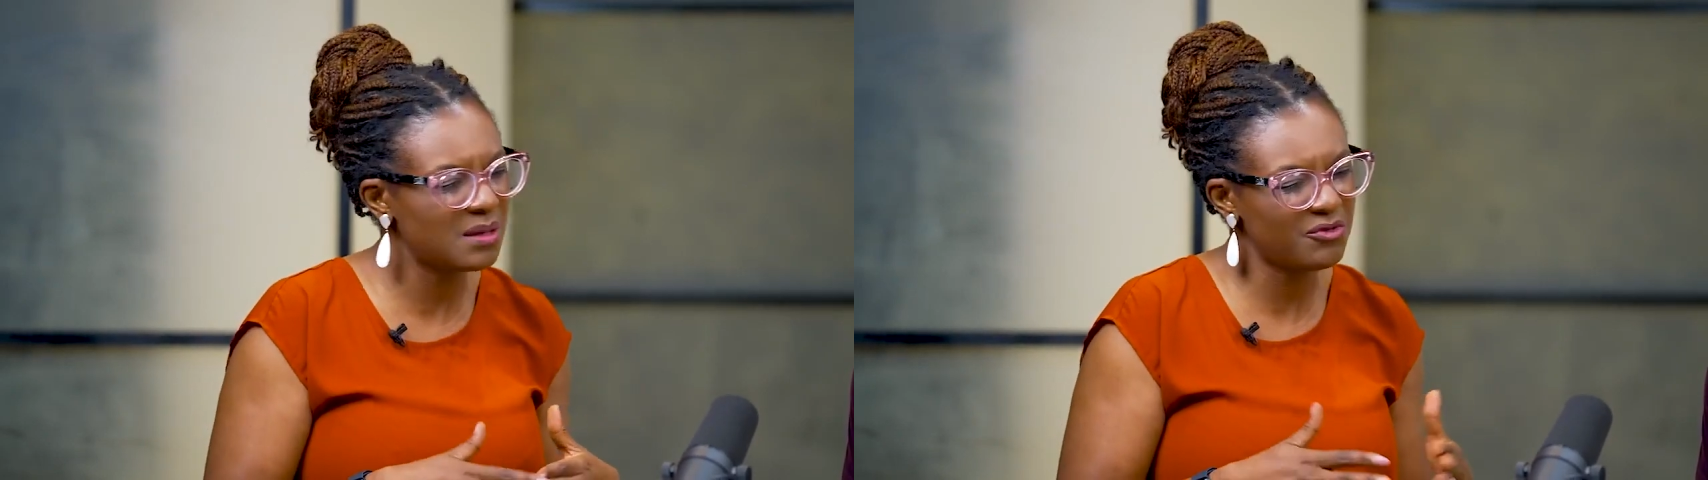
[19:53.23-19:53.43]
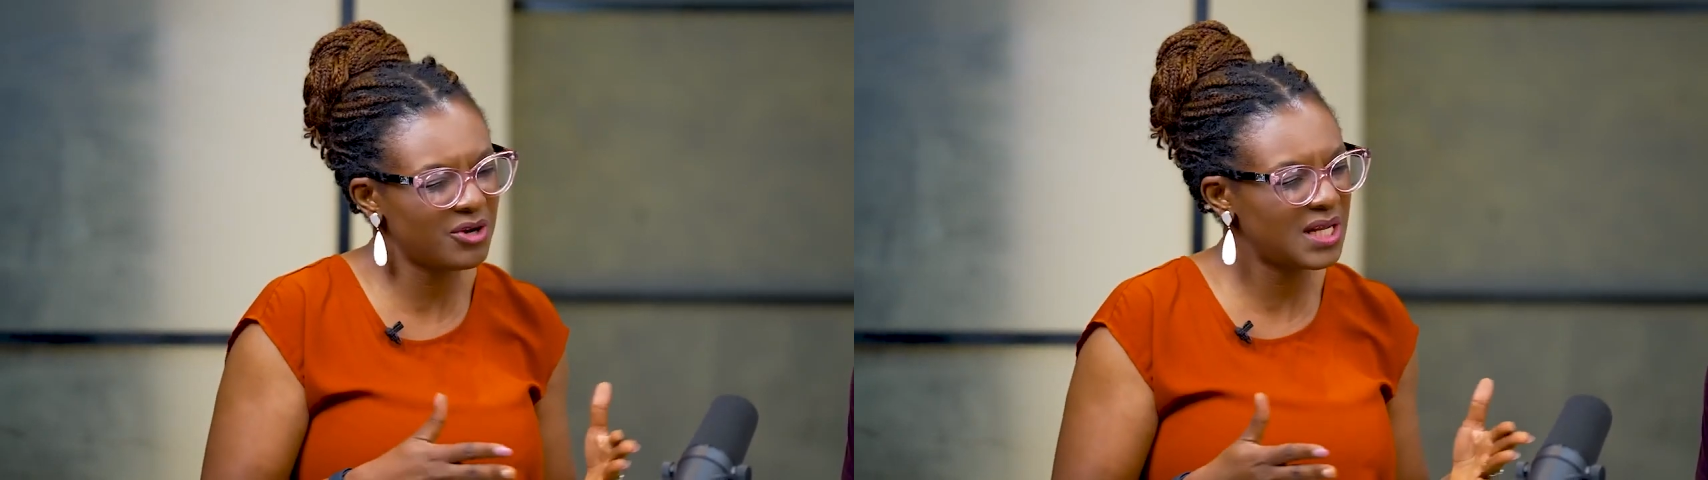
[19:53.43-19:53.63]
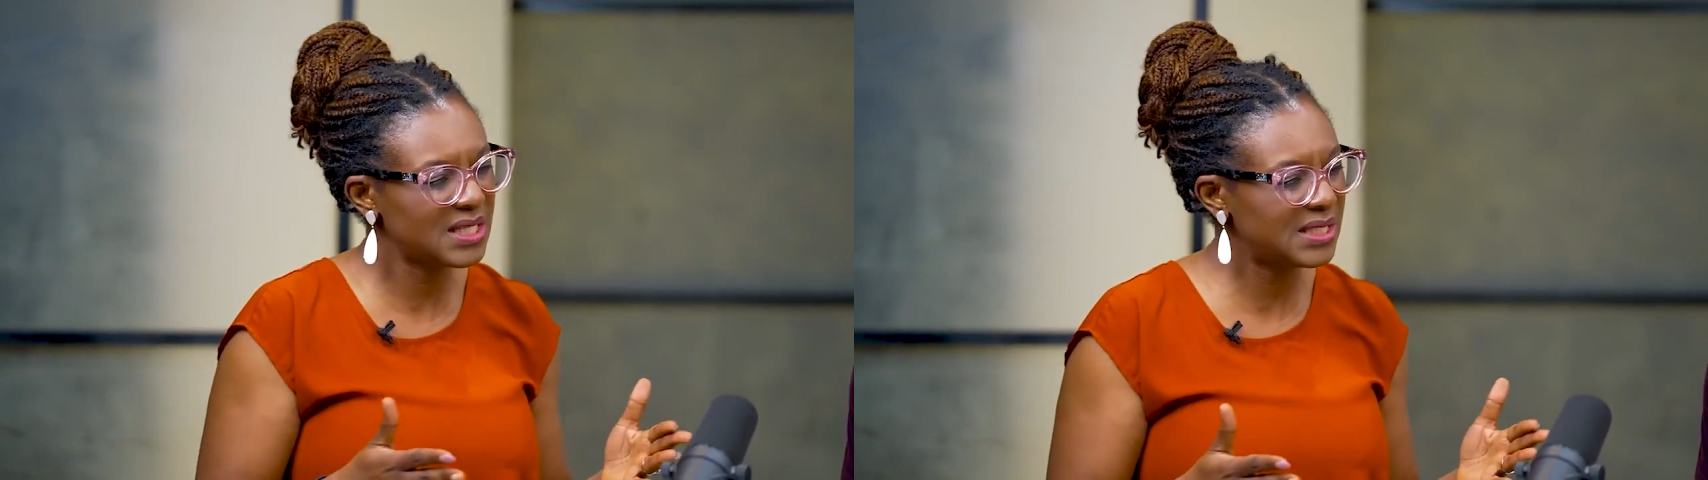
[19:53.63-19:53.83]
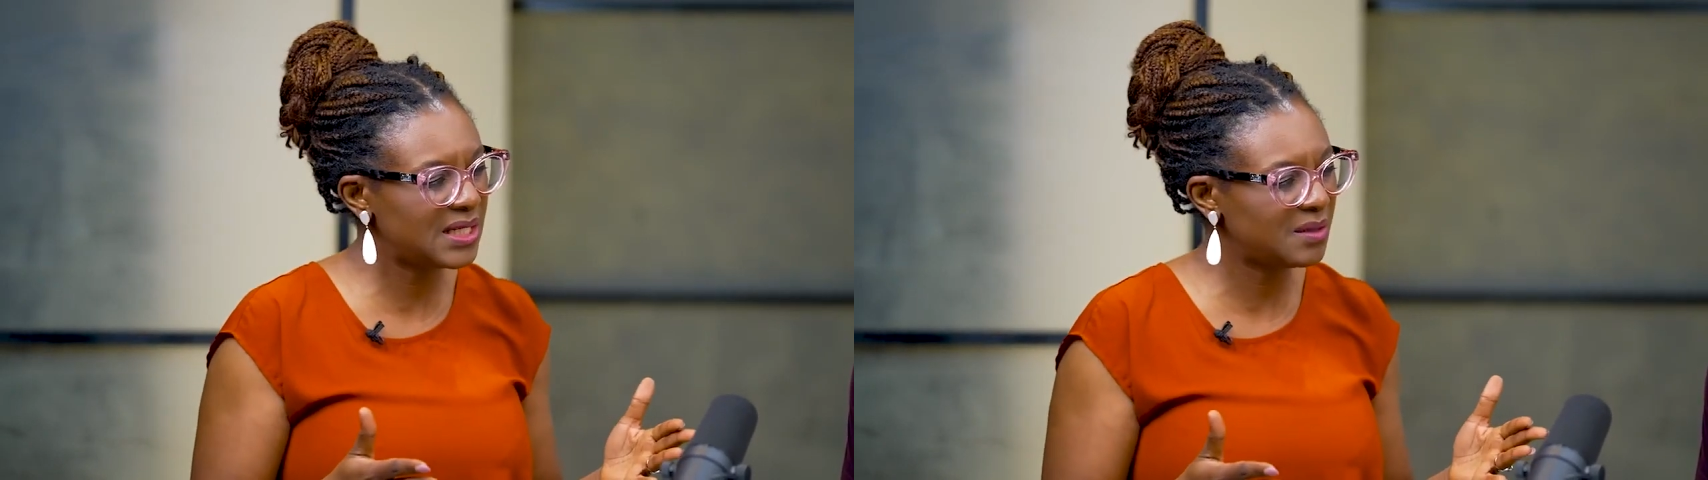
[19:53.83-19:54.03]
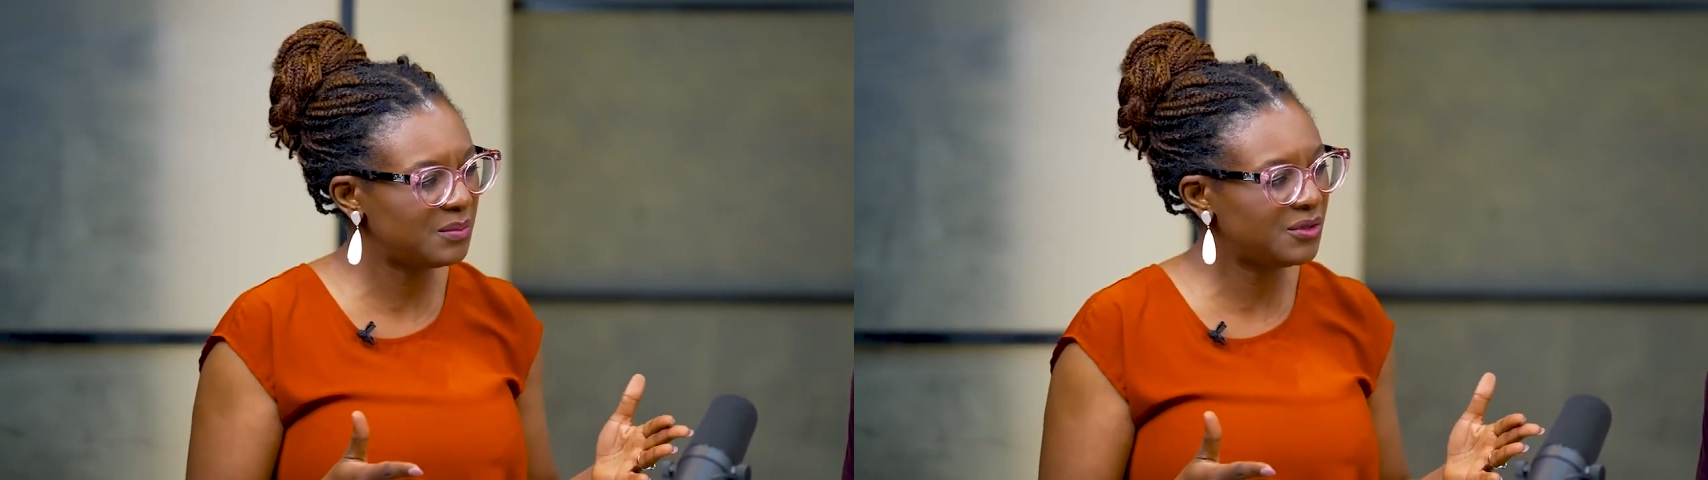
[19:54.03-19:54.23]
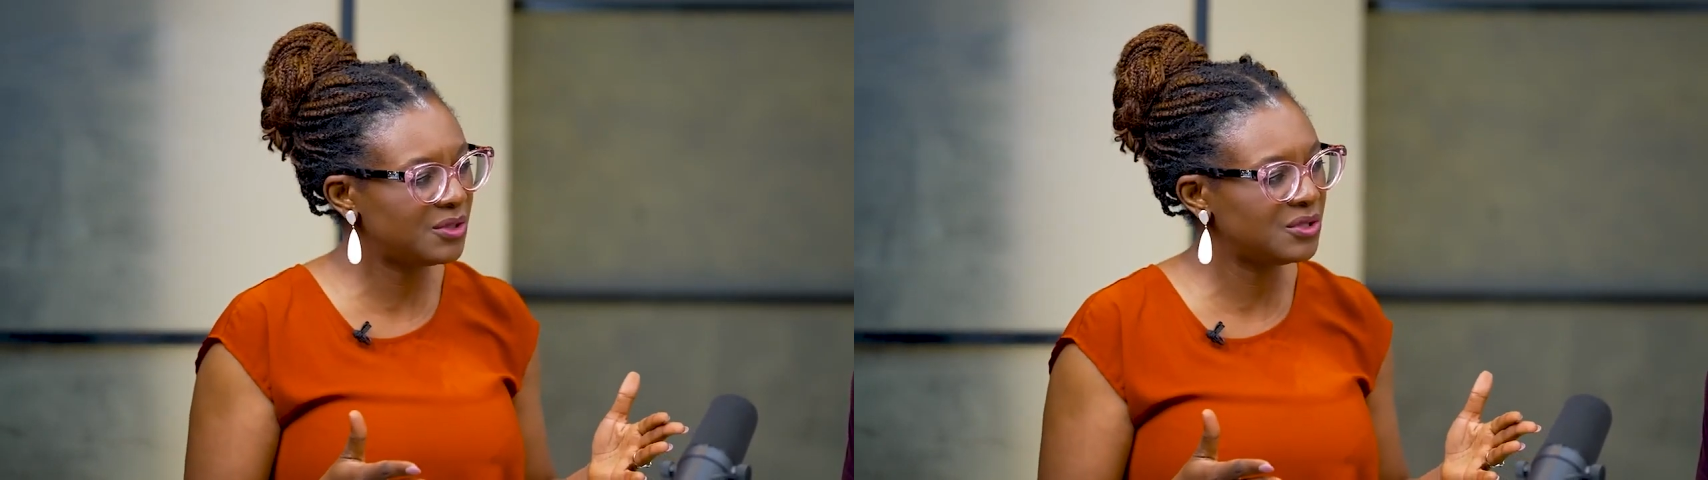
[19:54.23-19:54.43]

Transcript: them for an extended period